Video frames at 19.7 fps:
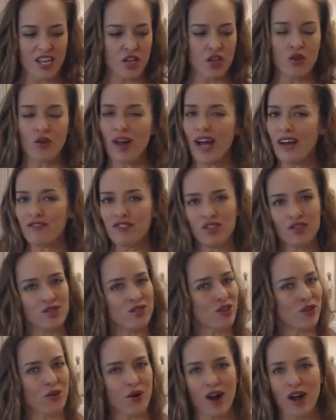You don't have to use
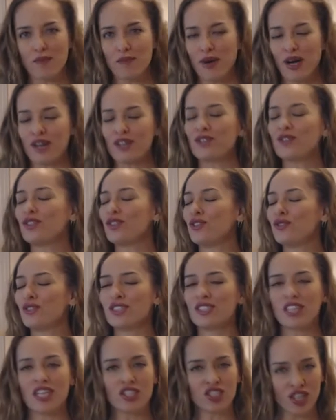a crock pot, you could use
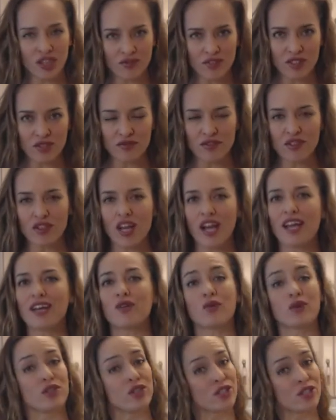a Dutch oven if you
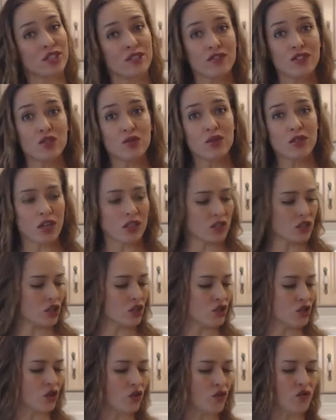like, or you can even do it on the
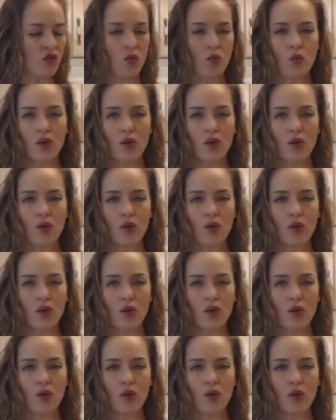stove,